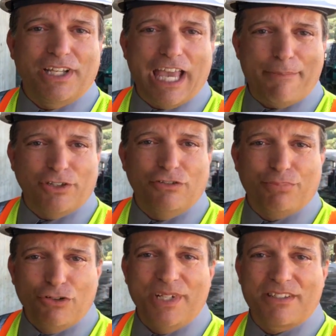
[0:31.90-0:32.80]
of the Capital
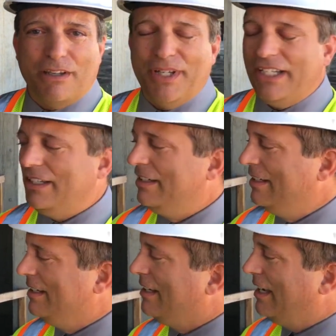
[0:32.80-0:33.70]
Improvements Committee
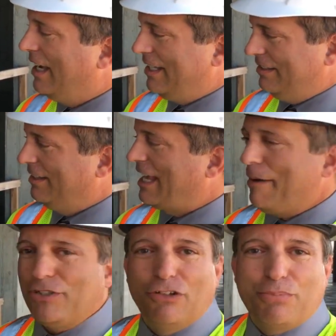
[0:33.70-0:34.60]
and the
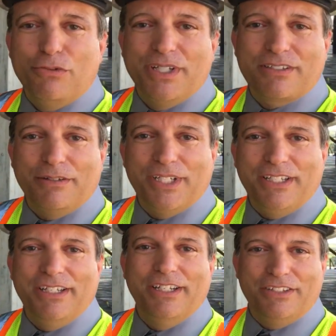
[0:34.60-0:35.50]
Capital Improvements Committee